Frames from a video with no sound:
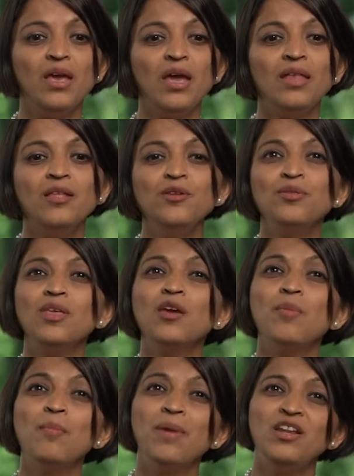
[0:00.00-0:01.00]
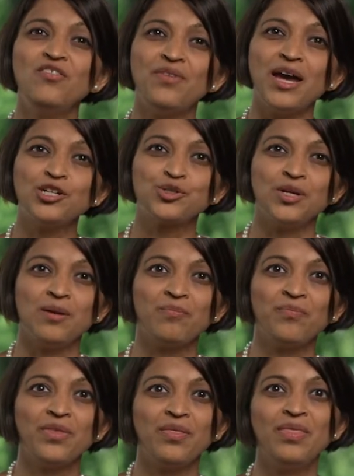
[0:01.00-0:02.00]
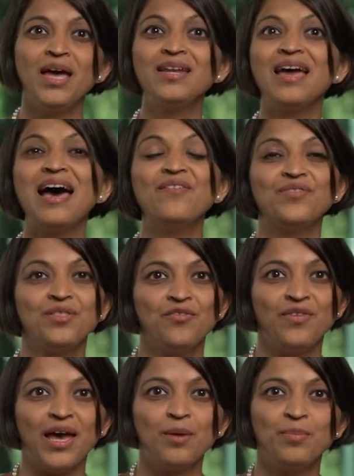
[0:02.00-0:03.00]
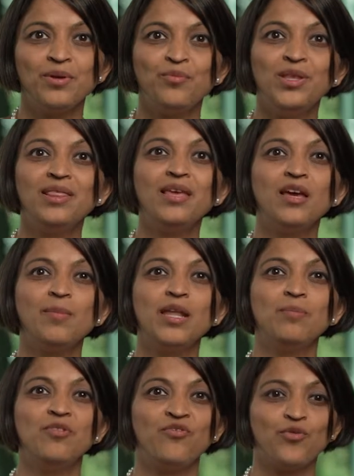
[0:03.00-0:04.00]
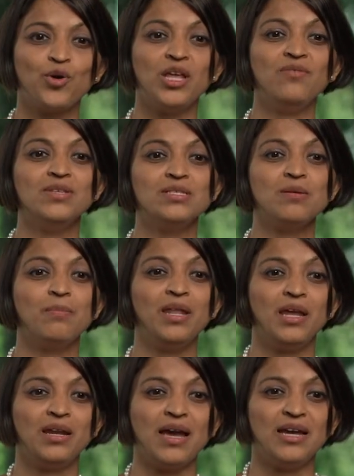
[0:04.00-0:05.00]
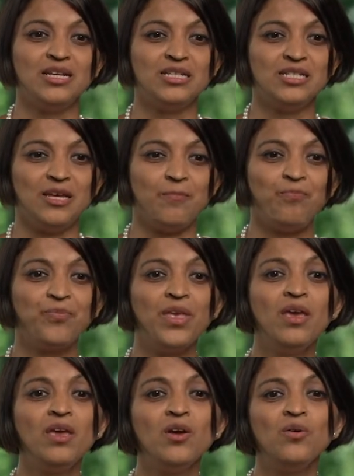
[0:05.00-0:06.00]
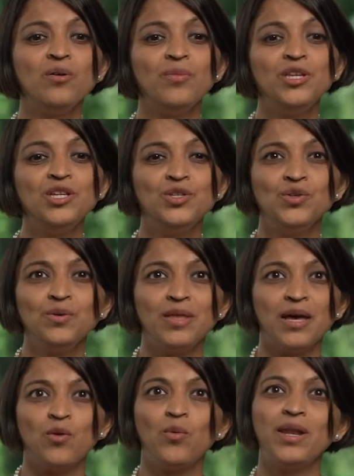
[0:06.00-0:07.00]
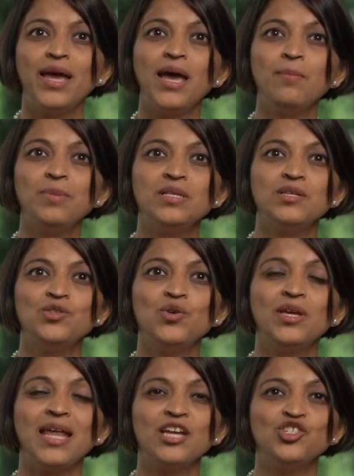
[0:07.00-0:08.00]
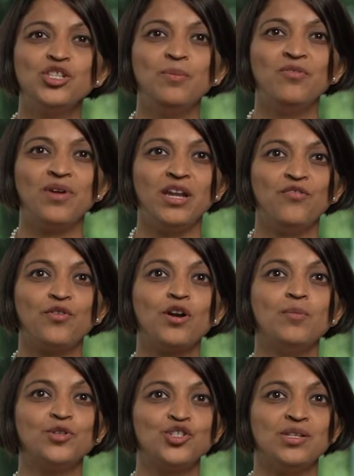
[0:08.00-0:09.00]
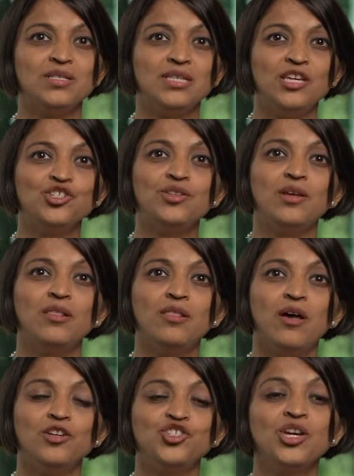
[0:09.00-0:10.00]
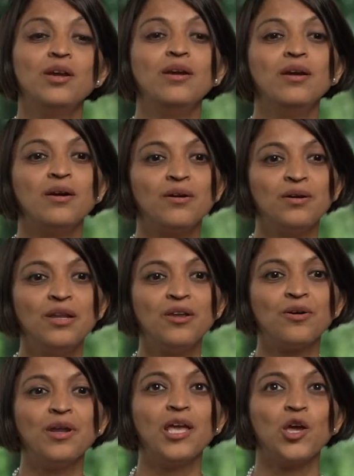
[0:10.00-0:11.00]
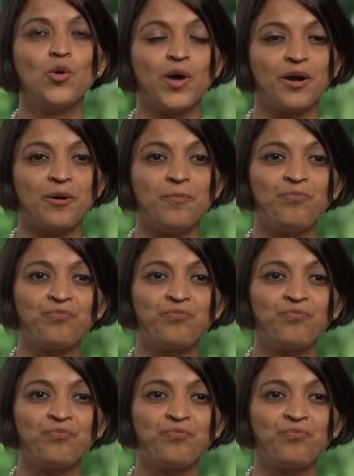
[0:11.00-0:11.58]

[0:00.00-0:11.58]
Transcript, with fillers: And then you think about manufacturing, not after the fact, but we think about it before even submitting an IND. When you do that, what happens is you can actually be ready for commercialization and launch earlier and quicker.